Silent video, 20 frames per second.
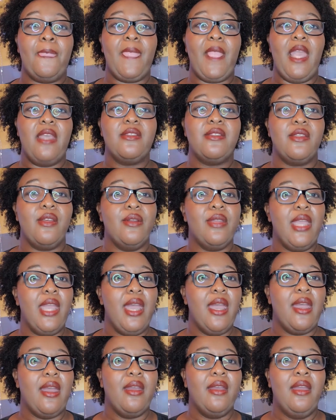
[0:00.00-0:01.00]
So
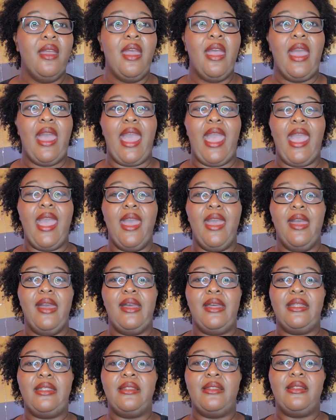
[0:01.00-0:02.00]
yeah,
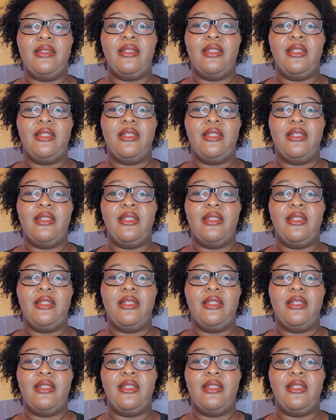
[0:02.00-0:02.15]
and